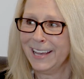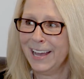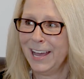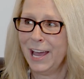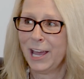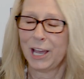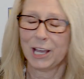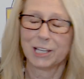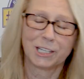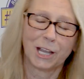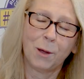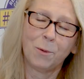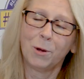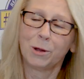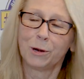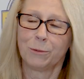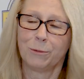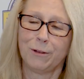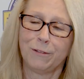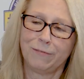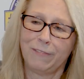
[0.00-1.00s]
Because I
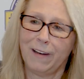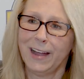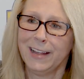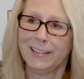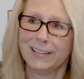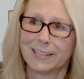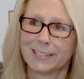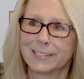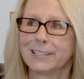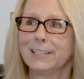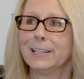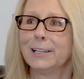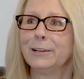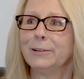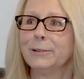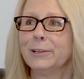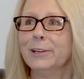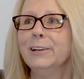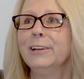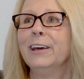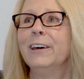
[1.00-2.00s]
want to refine this a
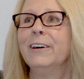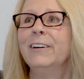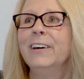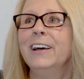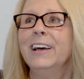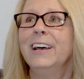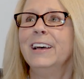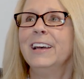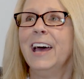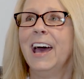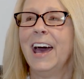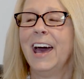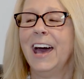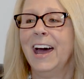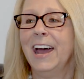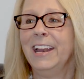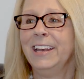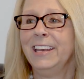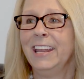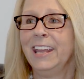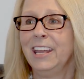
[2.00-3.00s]
little,
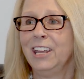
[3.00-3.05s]
And,